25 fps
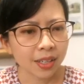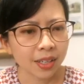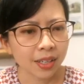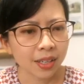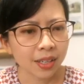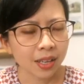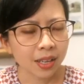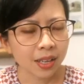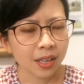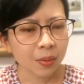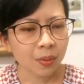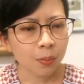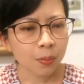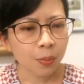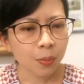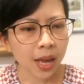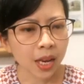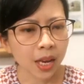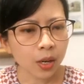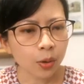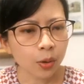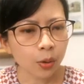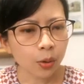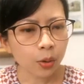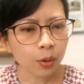a
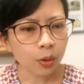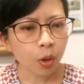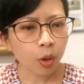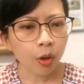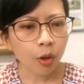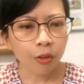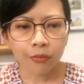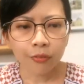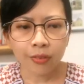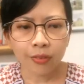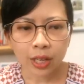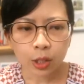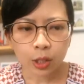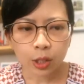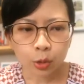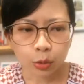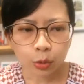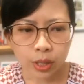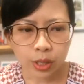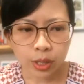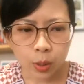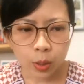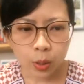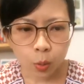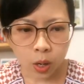manual or
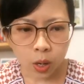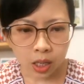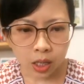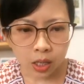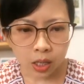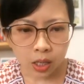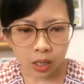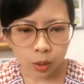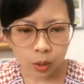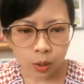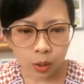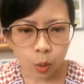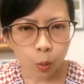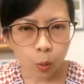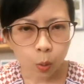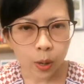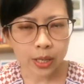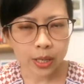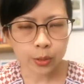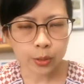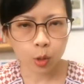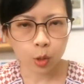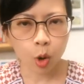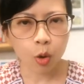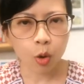factory worker who
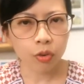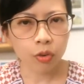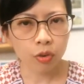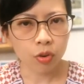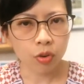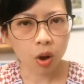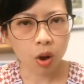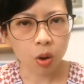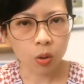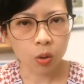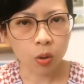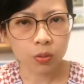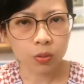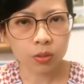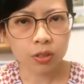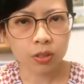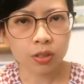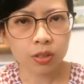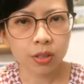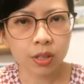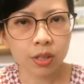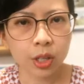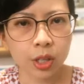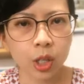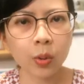wears overalls.
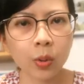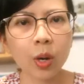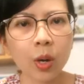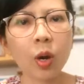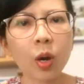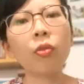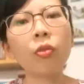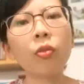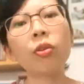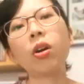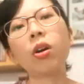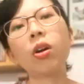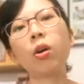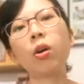You know what overalls